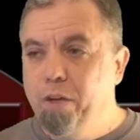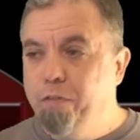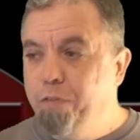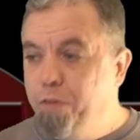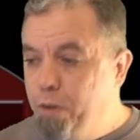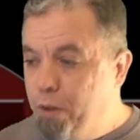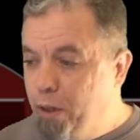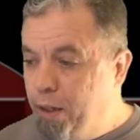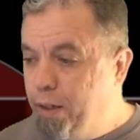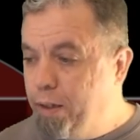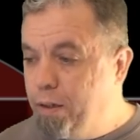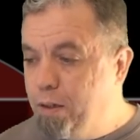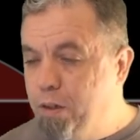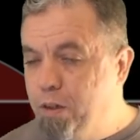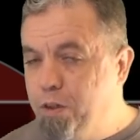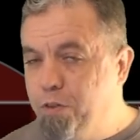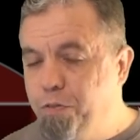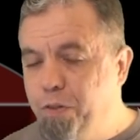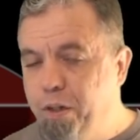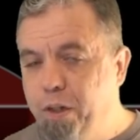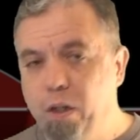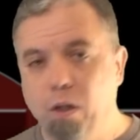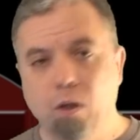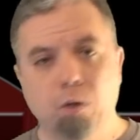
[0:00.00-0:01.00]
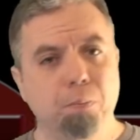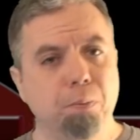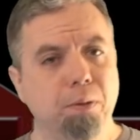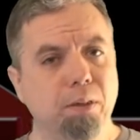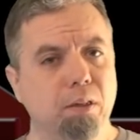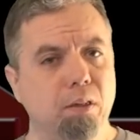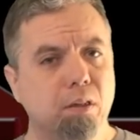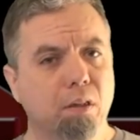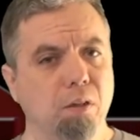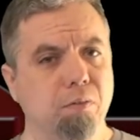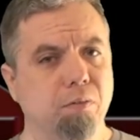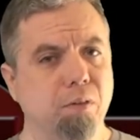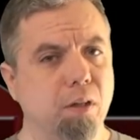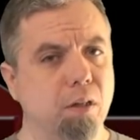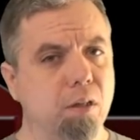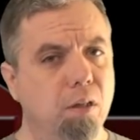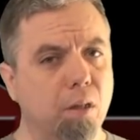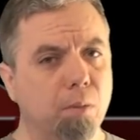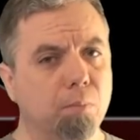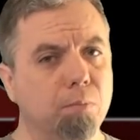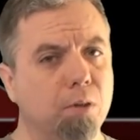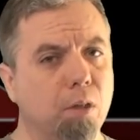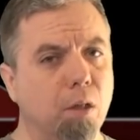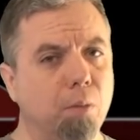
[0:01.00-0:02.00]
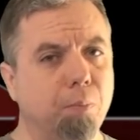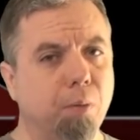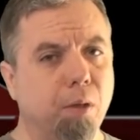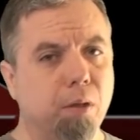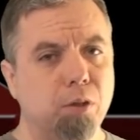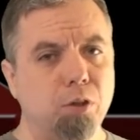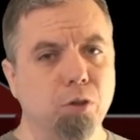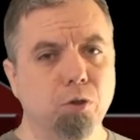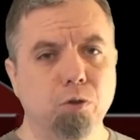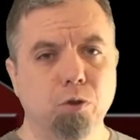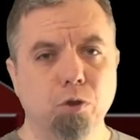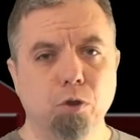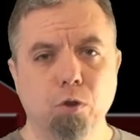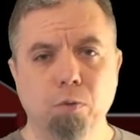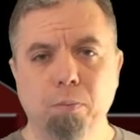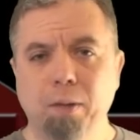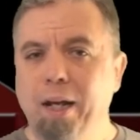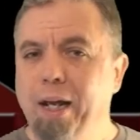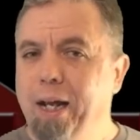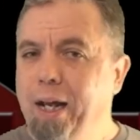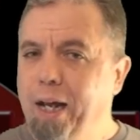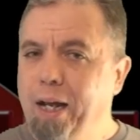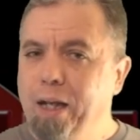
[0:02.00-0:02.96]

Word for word: If you like this video, please give it a thumbs up on YouTube